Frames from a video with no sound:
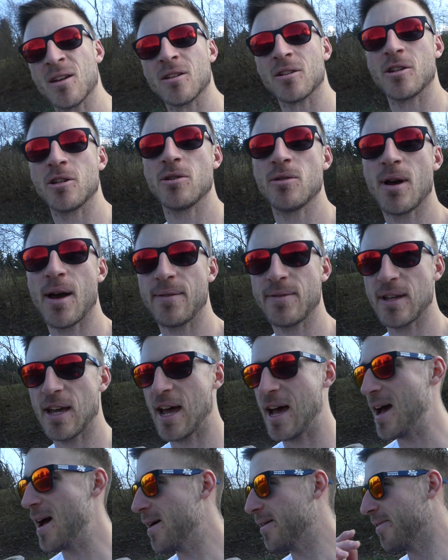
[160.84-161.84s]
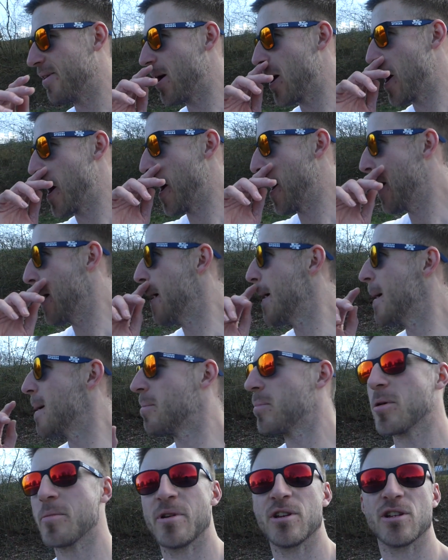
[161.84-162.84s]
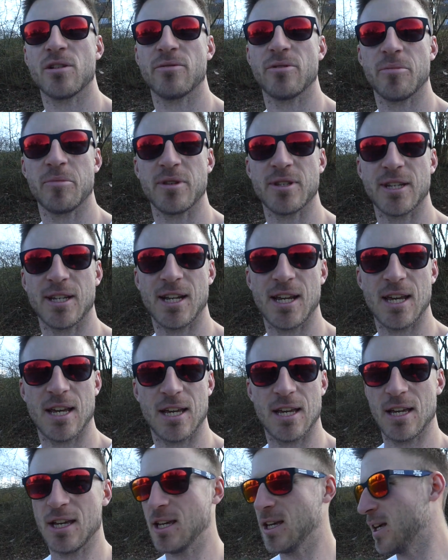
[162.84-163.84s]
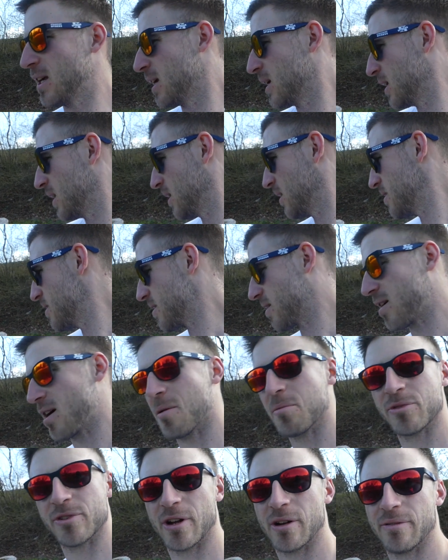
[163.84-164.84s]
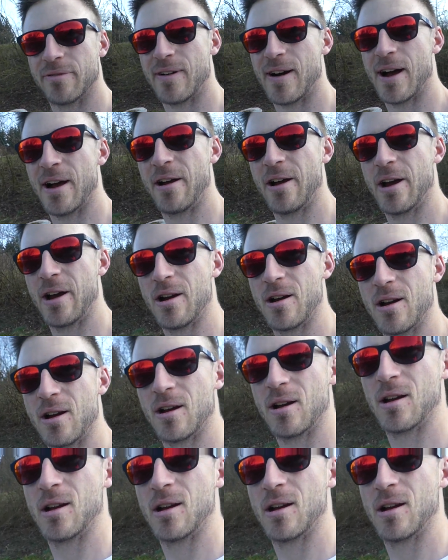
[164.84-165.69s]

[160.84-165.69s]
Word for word: Do you have to have permission from the city to come start a fire here?